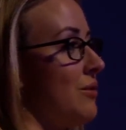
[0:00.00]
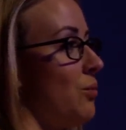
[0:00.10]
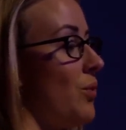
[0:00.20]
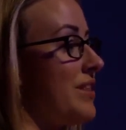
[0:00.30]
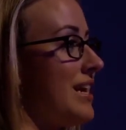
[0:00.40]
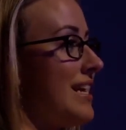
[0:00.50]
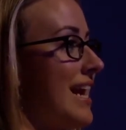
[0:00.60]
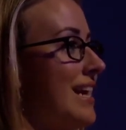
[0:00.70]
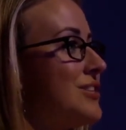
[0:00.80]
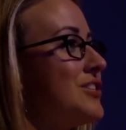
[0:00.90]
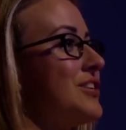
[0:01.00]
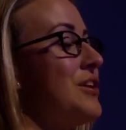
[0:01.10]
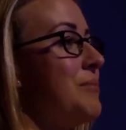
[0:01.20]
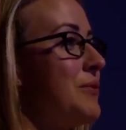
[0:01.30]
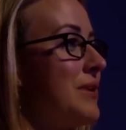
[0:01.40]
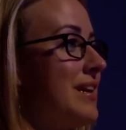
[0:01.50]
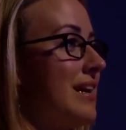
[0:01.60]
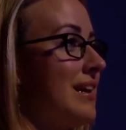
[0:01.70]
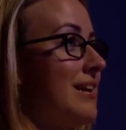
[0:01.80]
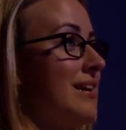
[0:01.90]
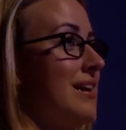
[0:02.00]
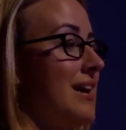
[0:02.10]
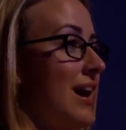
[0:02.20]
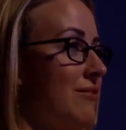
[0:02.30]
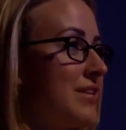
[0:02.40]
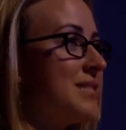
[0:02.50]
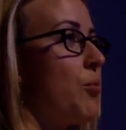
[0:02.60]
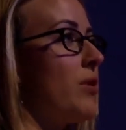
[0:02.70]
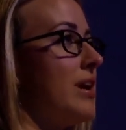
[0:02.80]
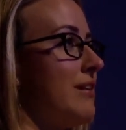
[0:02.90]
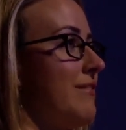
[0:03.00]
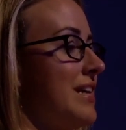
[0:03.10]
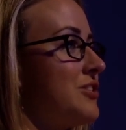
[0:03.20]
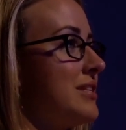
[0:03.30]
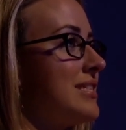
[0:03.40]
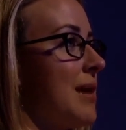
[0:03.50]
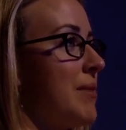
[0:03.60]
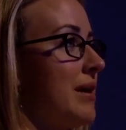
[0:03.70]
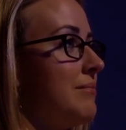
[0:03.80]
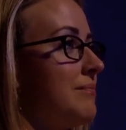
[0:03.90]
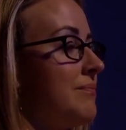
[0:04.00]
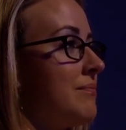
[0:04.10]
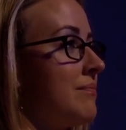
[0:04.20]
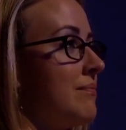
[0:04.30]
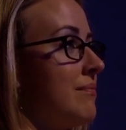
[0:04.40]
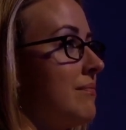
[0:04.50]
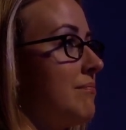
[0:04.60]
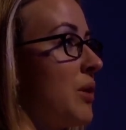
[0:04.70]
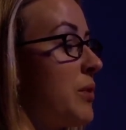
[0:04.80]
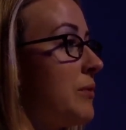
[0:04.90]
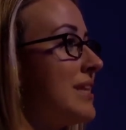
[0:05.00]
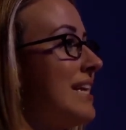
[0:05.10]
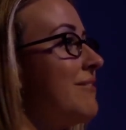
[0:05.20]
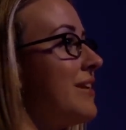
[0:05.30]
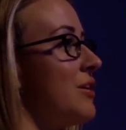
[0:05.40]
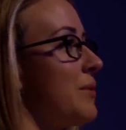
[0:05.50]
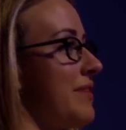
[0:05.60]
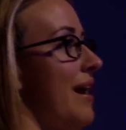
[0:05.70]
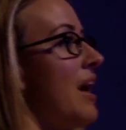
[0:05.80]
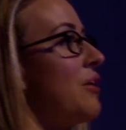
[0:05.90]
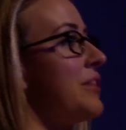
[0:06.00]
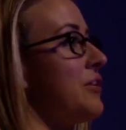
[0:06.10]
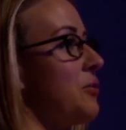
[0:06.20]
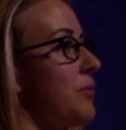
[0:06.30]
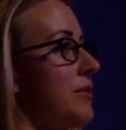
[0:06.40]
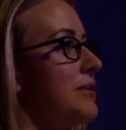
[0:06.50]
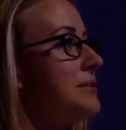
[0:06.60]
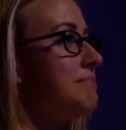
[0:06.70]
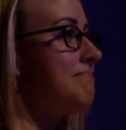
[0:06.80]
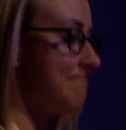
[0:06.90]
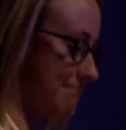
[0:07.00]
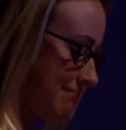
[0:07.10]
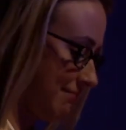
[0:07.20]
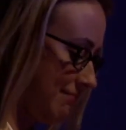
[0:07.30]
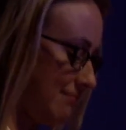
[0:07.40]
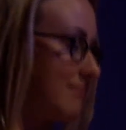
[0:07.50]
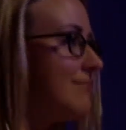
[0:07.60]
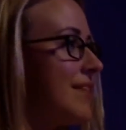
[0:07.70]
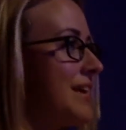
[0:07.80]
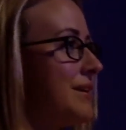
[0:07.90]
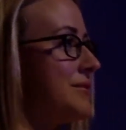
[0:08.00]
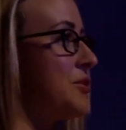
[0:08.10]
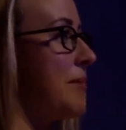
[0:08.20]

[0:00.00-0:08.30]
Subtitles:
with an engaged community of the Sport Innovation Summit, but we will leave here with a healthier world. Thank you so